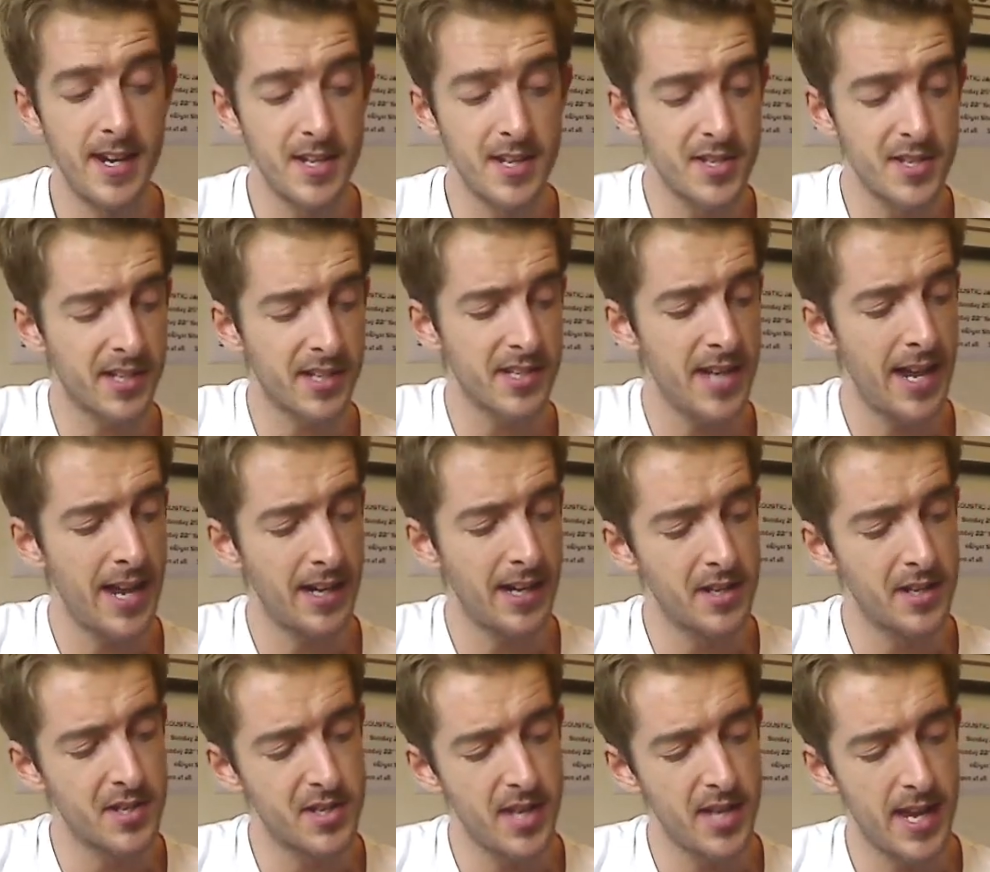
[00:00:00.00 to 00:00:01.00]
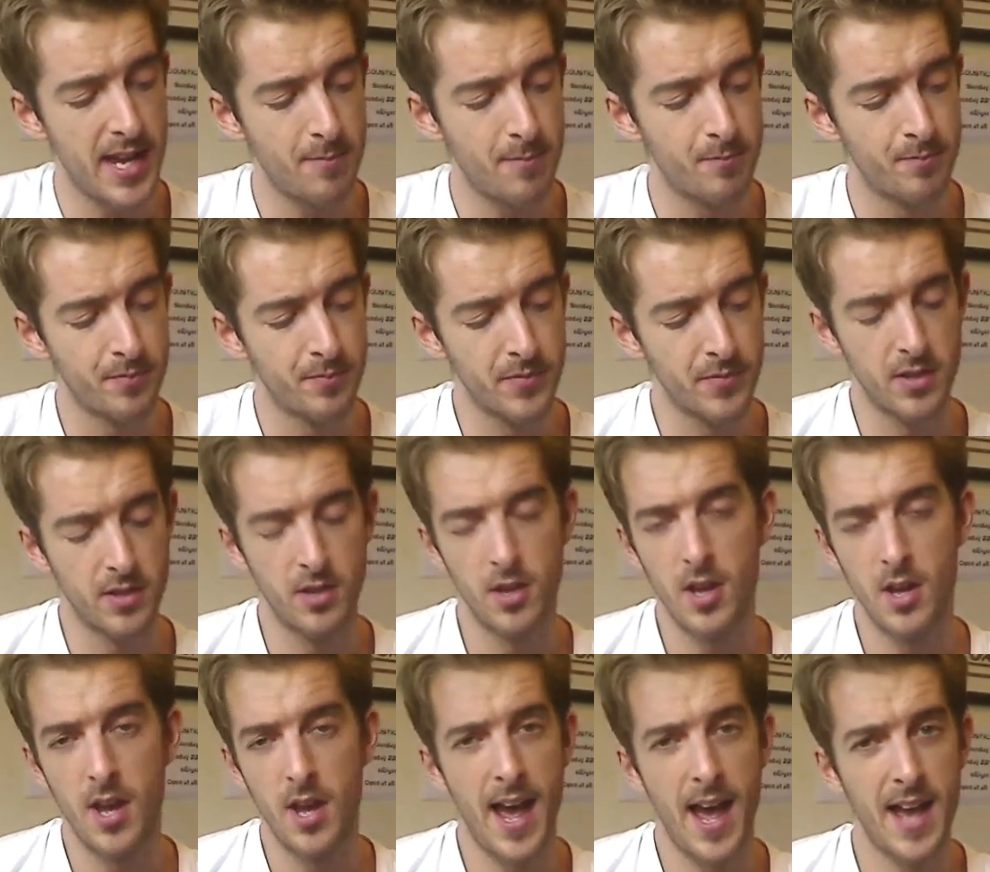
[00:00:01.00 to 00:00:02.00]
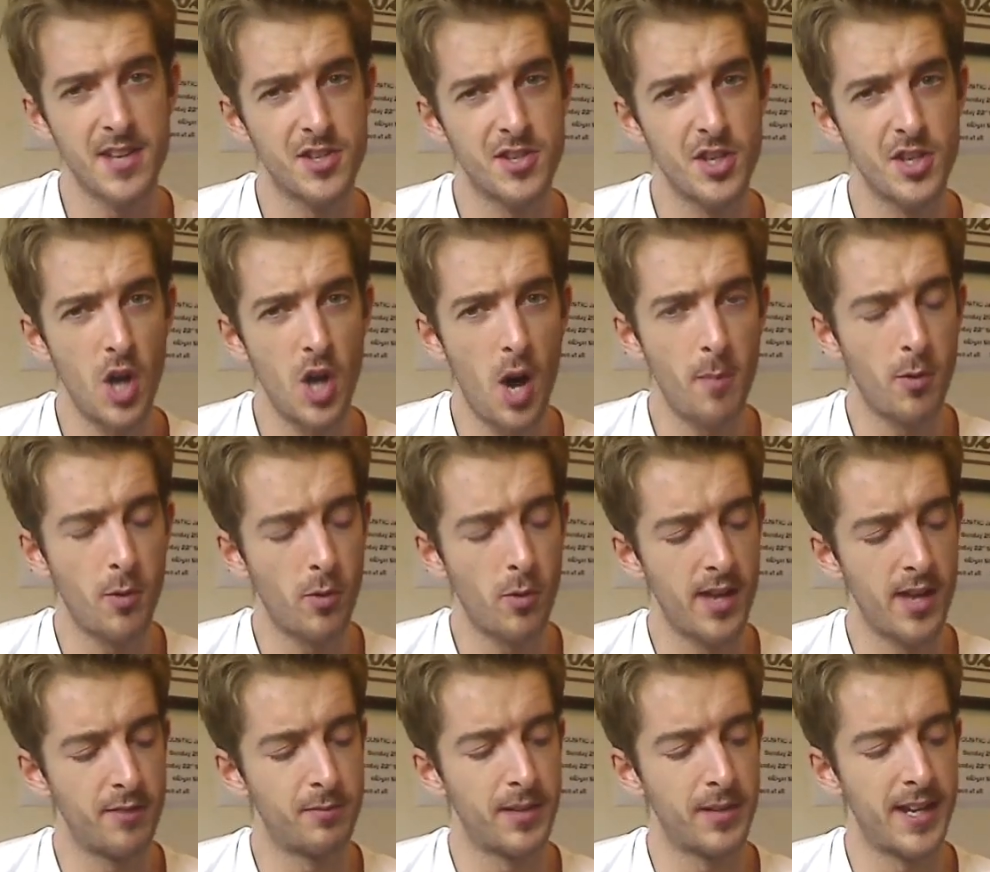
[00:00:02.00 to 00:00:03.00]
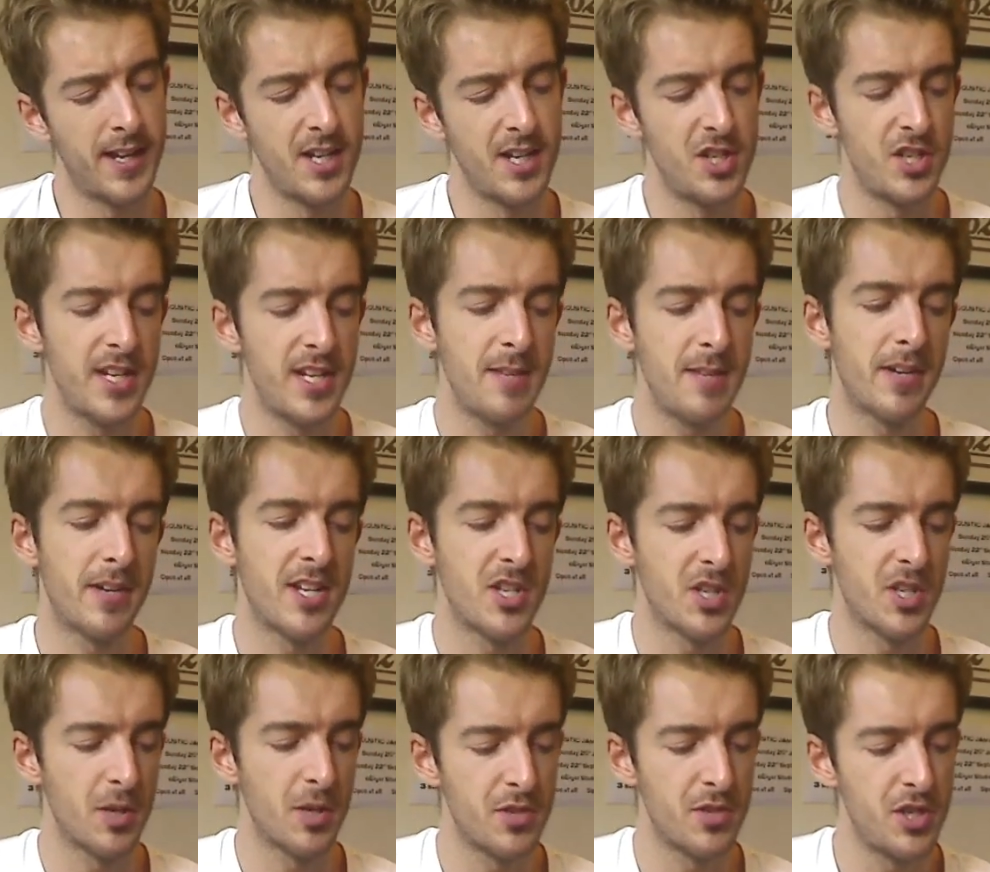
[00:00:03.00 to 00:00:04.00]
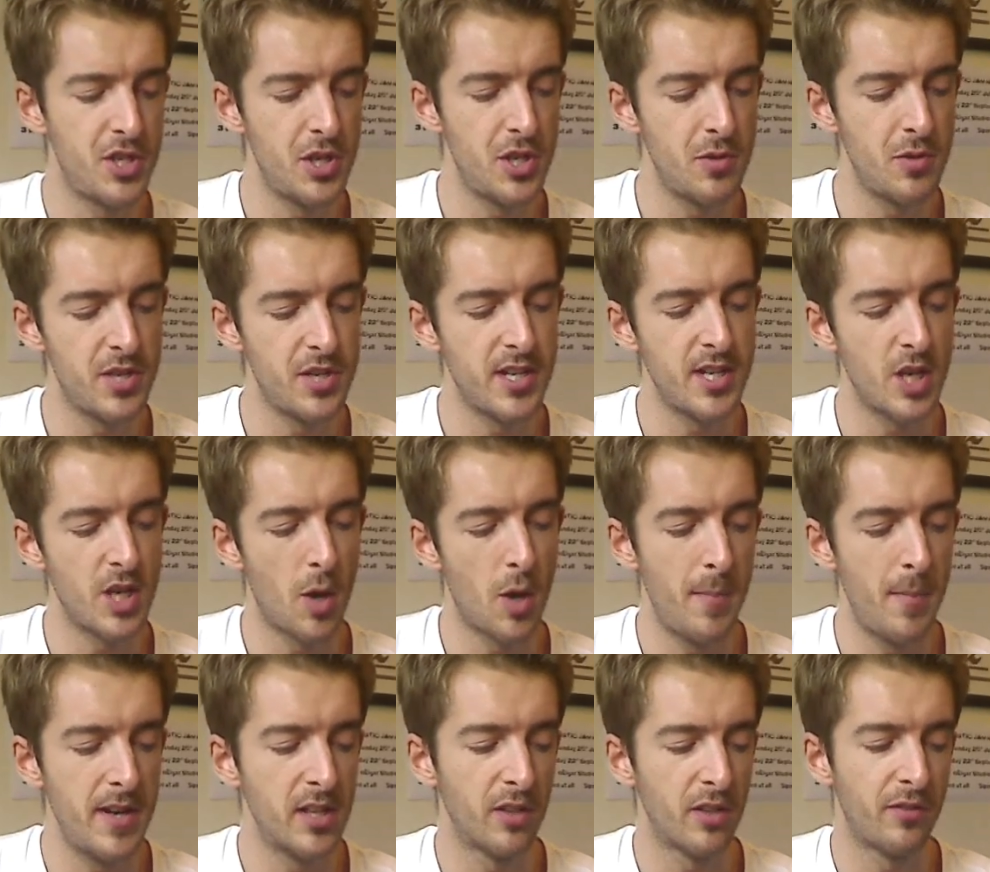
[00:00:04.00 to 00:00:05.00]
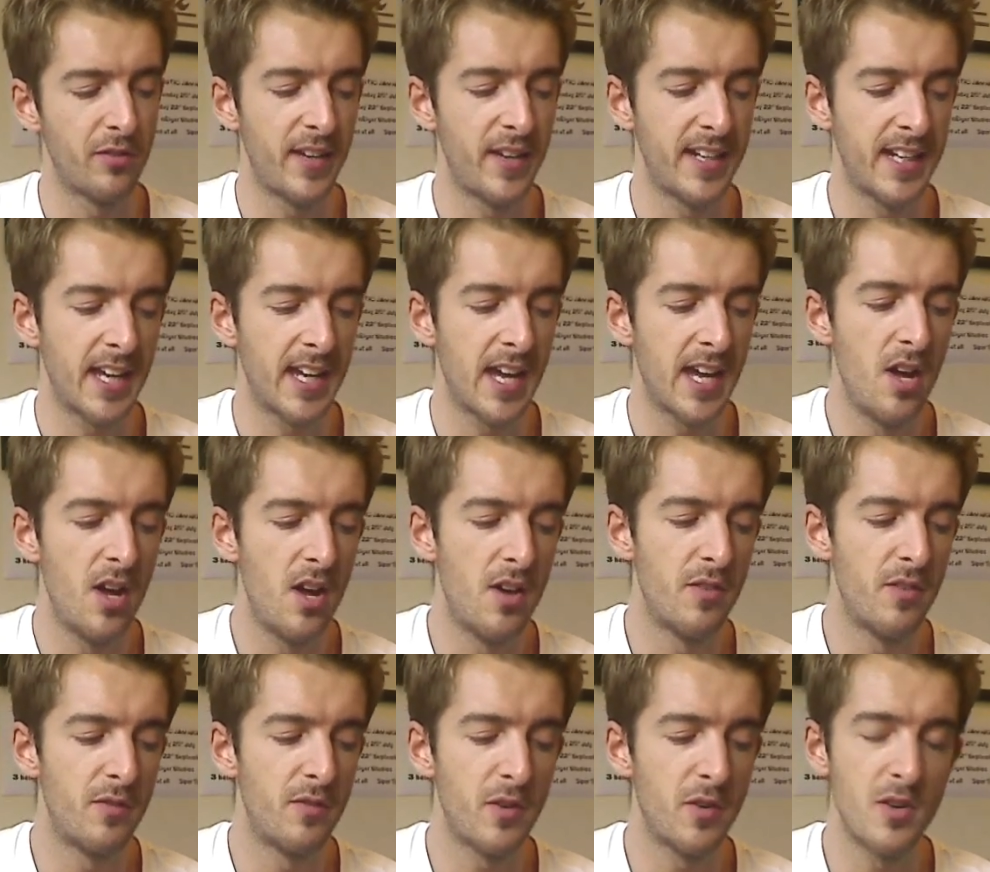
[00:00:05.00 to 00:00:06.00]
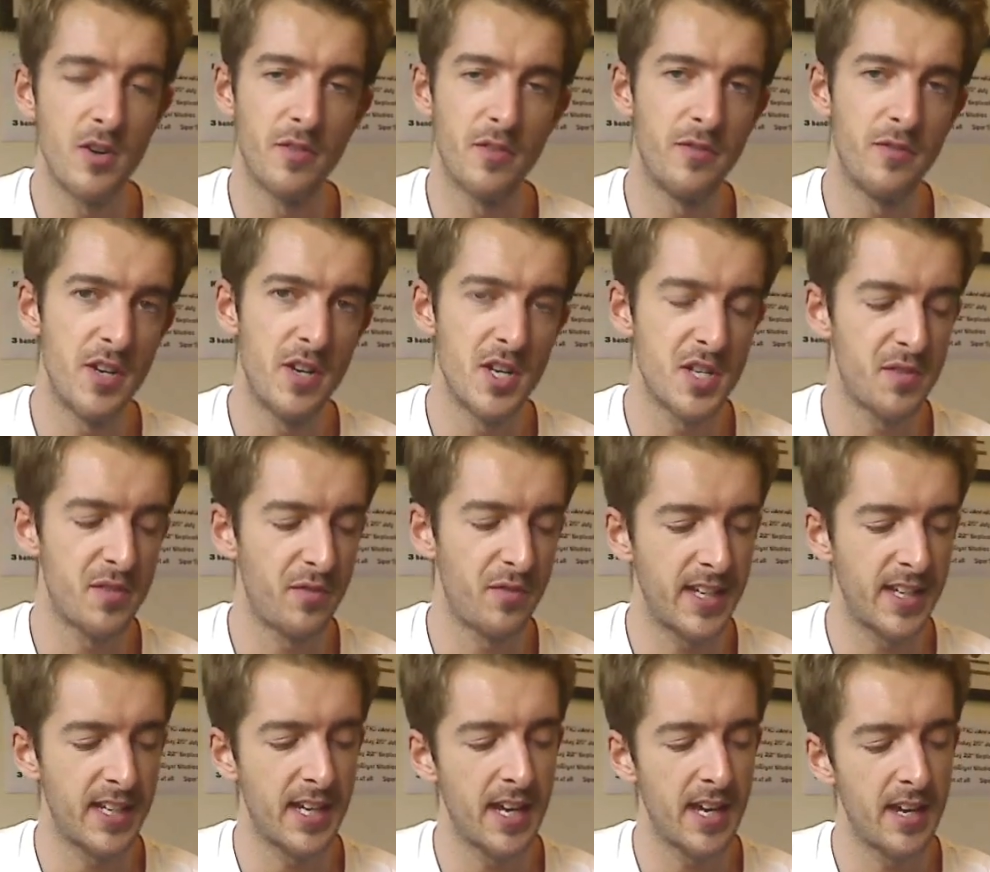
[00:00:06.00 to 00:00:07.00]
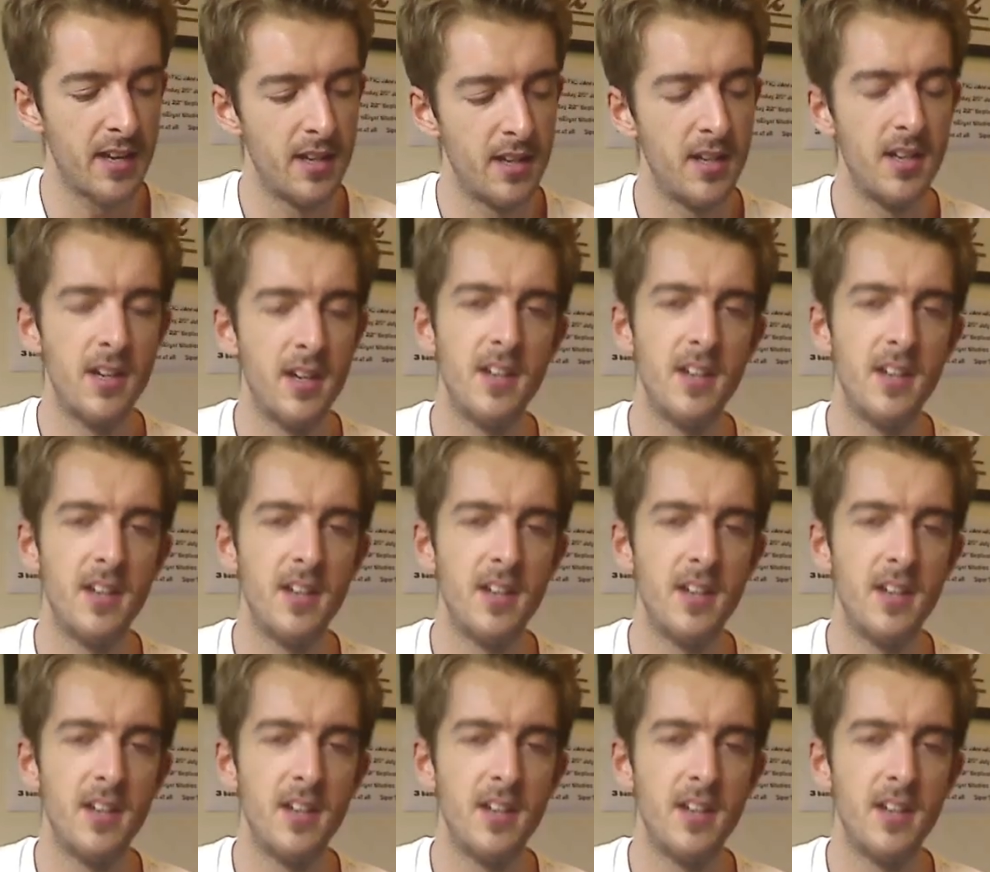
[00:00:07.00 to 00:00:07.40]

And it's exactly the same as the normal way of playing a G, but it's substituting your middle finger for your first finger